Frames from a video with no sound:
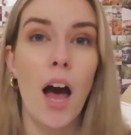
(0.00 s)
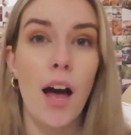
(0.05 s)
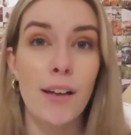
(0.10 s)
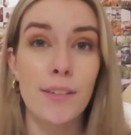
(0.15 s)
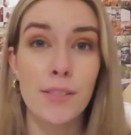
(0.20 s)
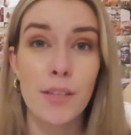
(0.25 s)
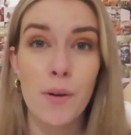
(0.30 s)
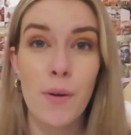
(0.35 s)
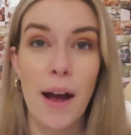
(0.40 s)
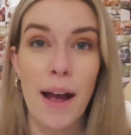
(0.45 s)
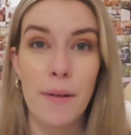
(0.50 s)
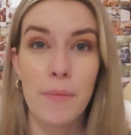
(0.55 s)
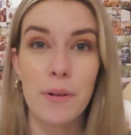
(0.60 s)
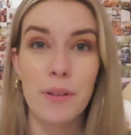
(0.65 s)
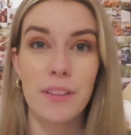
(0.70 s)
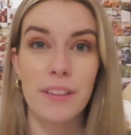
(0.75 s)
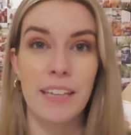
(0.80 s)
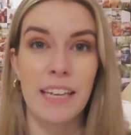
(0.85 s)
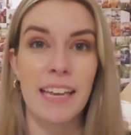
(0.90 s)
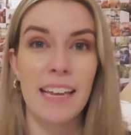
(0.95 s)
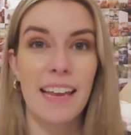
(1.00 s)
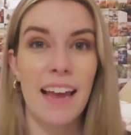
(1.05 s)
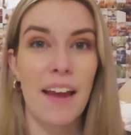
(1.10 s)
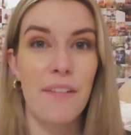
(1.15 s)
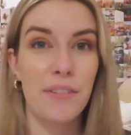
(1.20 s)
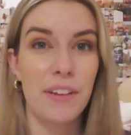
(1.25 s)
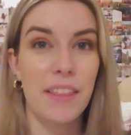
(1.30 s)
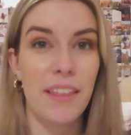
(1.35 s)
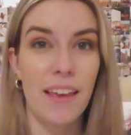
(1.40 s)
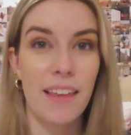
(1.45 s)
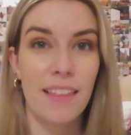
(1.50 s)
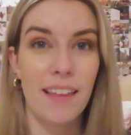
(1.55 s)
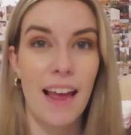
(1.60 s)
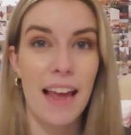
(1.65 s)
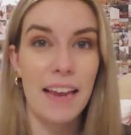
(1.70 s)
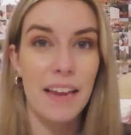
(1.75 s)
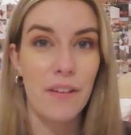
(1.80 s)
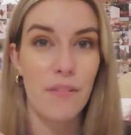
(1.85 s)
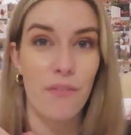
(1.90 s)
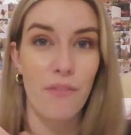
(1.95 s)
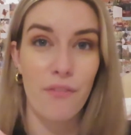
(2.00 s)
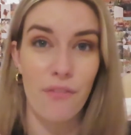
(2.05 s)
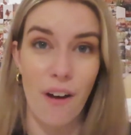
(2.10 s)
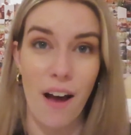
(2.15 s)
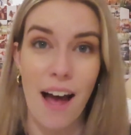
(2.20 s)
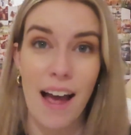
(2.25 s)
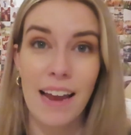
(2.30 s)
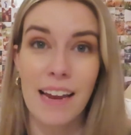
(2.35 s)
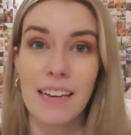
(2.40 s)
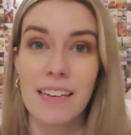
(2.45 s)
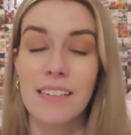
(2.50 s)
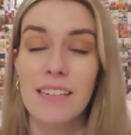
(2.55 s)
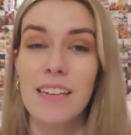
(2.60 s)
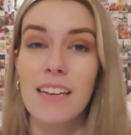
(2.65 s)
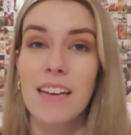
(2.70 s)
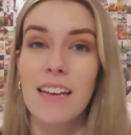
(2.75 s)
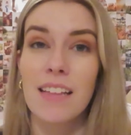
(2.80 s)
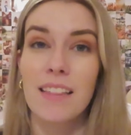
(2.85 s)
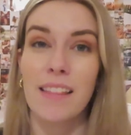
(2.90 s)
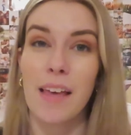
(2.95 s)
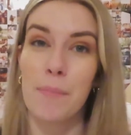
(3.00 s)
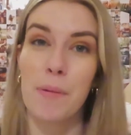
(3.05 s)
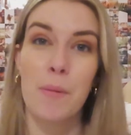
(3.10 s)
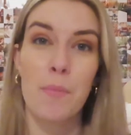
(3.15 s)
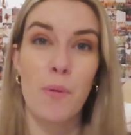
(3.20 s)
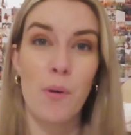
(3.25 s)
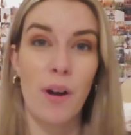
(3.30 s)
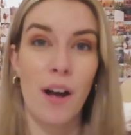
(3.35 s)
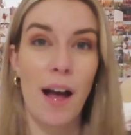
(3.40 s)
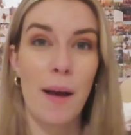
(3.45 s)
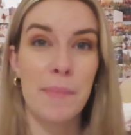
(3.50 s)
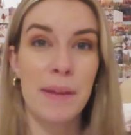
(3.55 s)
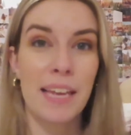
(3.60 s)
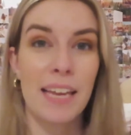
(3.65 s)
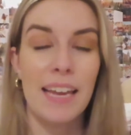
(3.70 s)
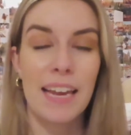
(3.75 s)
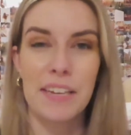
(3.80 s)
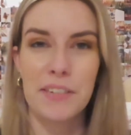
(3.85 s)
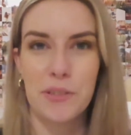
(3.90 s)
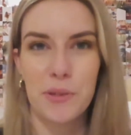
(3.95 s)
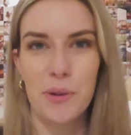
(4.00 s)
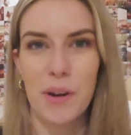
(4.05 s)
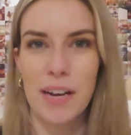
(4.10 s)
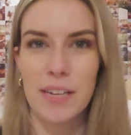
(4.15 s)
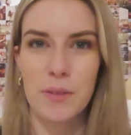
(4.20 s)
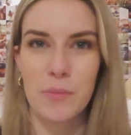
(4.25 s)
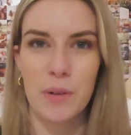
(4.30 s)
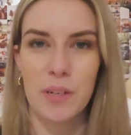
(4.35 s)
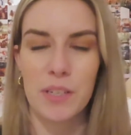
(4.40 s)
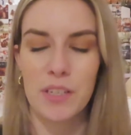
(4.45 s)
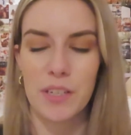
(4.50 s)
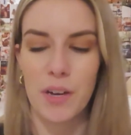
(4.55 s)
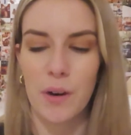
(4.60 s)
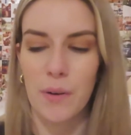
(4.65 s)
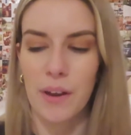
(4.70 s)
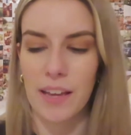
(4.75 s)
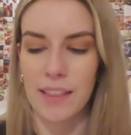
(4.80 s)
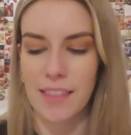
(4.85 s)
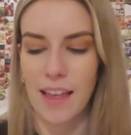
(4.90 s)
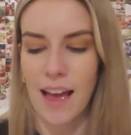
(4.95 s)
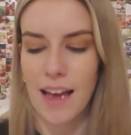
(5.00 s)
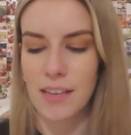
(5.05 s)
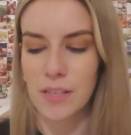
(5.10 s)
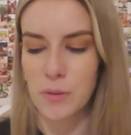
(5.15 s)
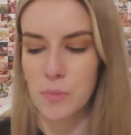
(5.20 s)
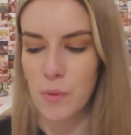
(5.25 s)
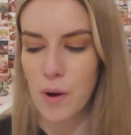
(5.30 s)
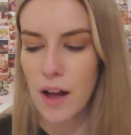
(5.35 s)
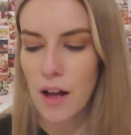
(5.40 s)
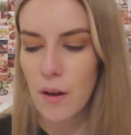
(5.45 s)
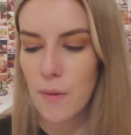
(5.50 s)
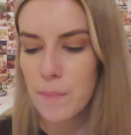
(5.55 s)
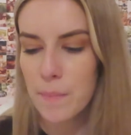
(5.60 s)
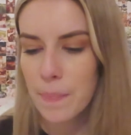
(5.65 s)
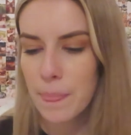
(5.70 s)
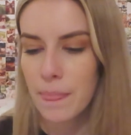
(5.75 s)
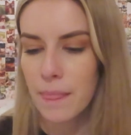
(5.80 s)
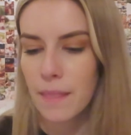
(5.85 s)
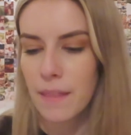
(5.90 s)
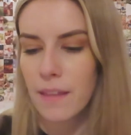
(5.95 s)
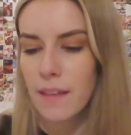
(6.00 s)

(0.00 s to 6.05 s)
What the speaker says: Also, I will link everything that I can find that people got me in case you guys want to go get that as well.